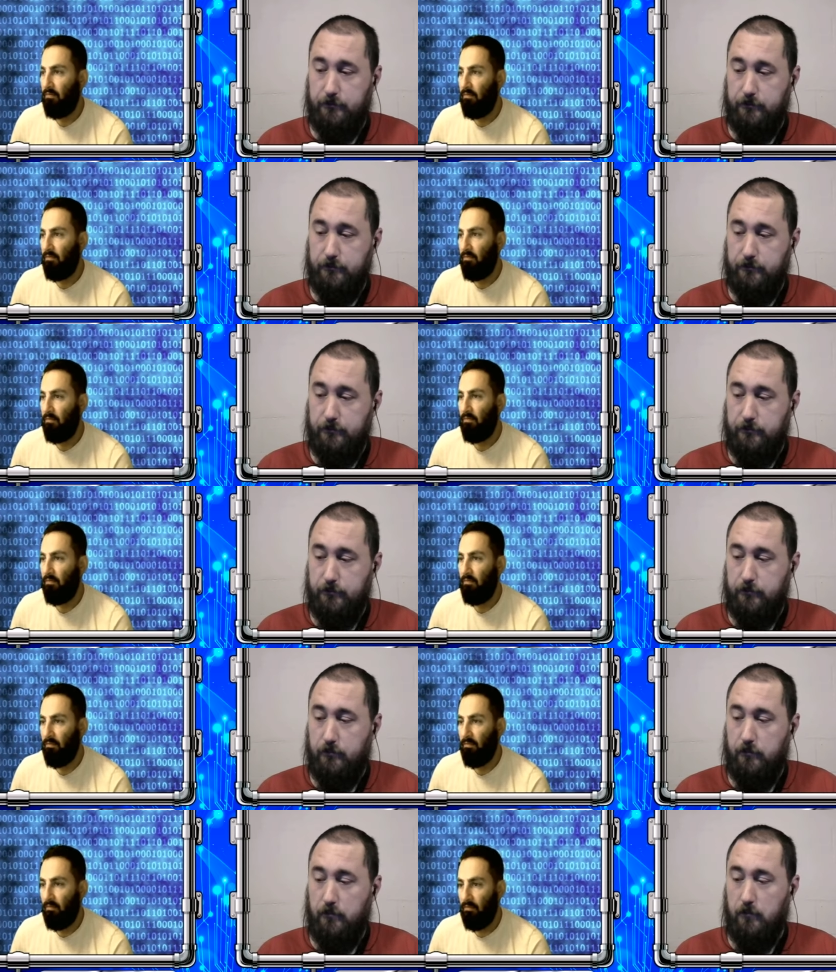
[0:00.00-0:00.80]

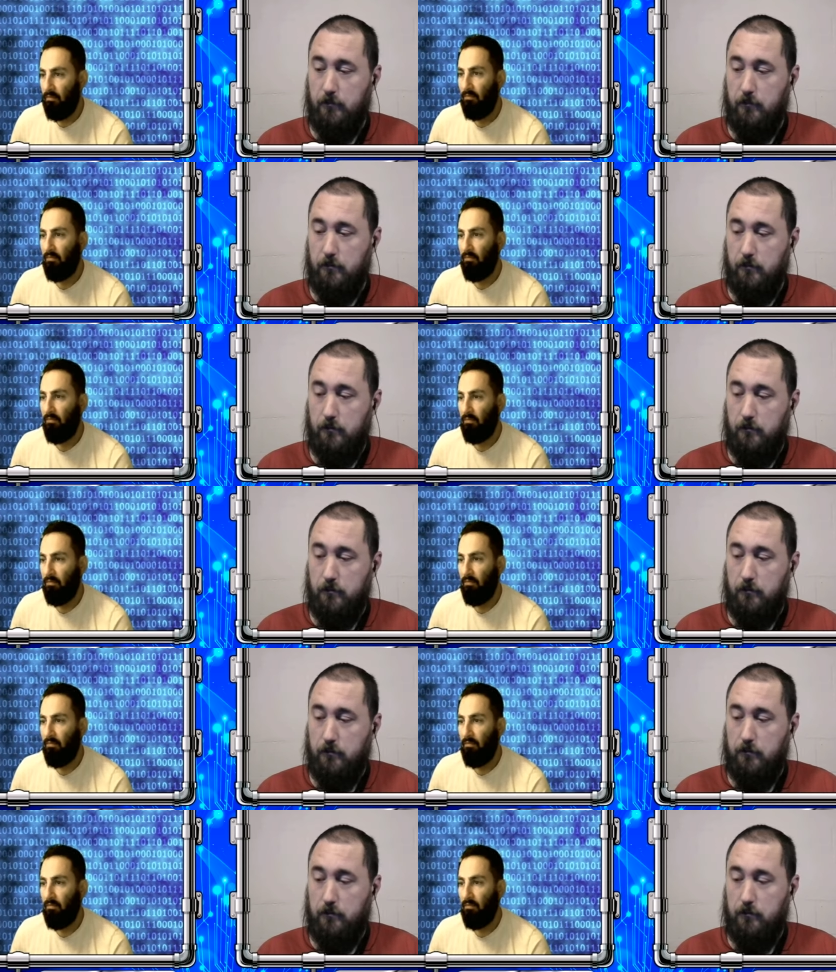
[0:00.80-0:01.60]

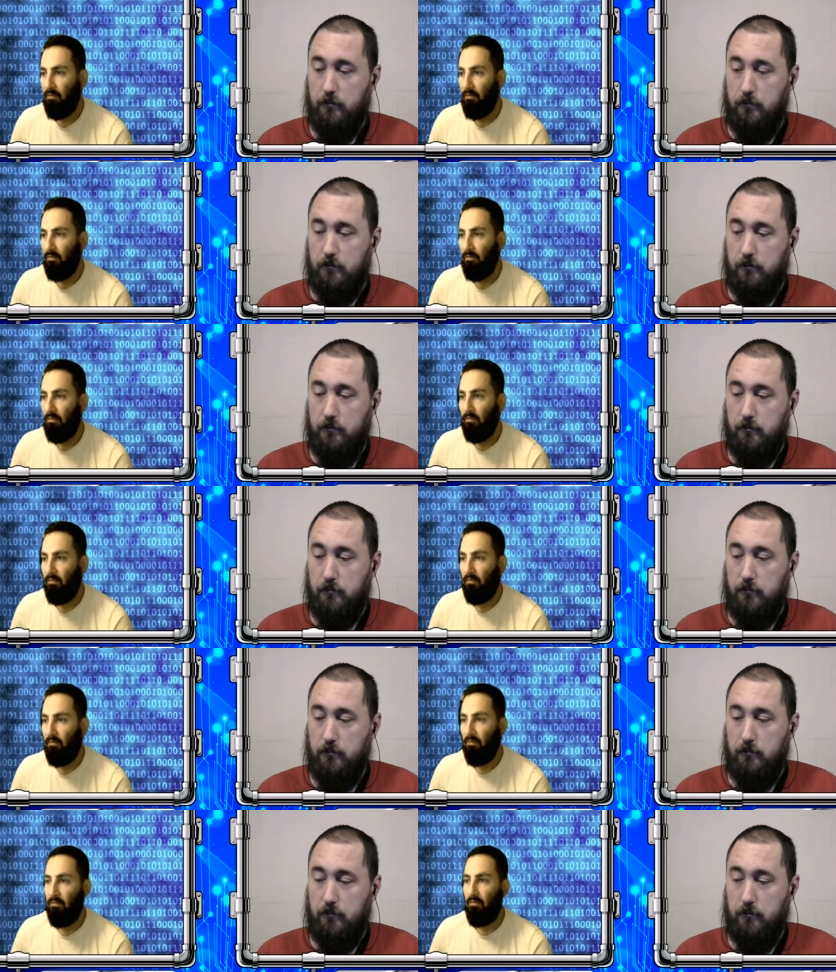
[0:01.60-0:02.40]

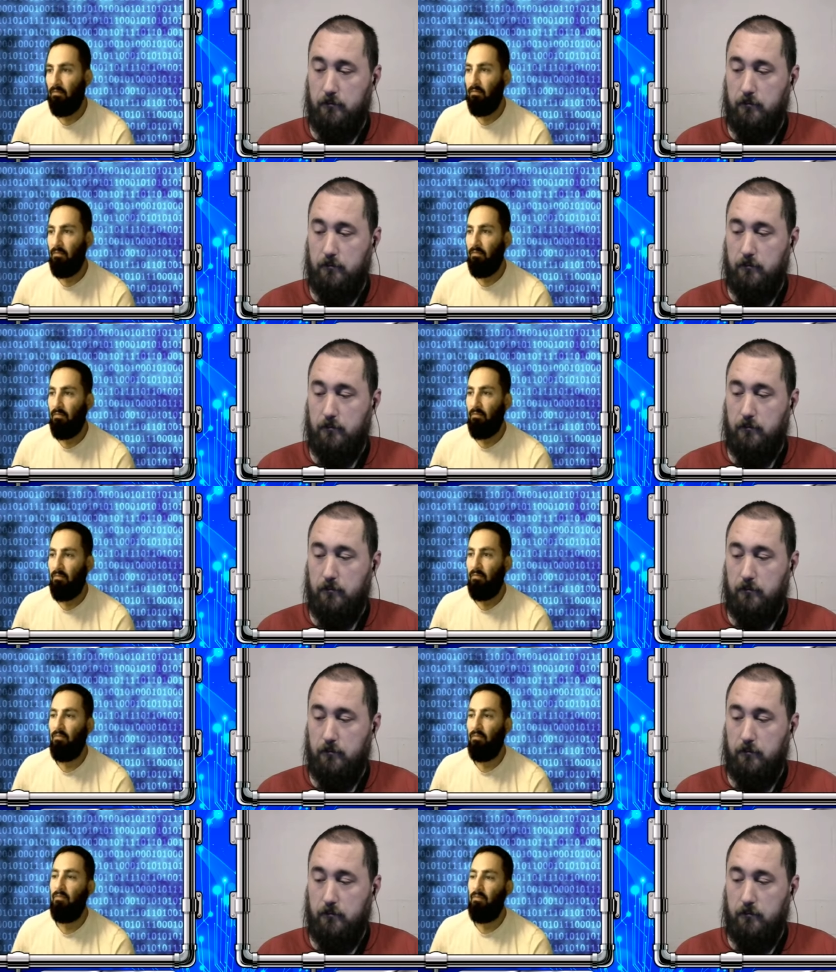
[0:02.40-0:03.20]
No one is speaking in this clip.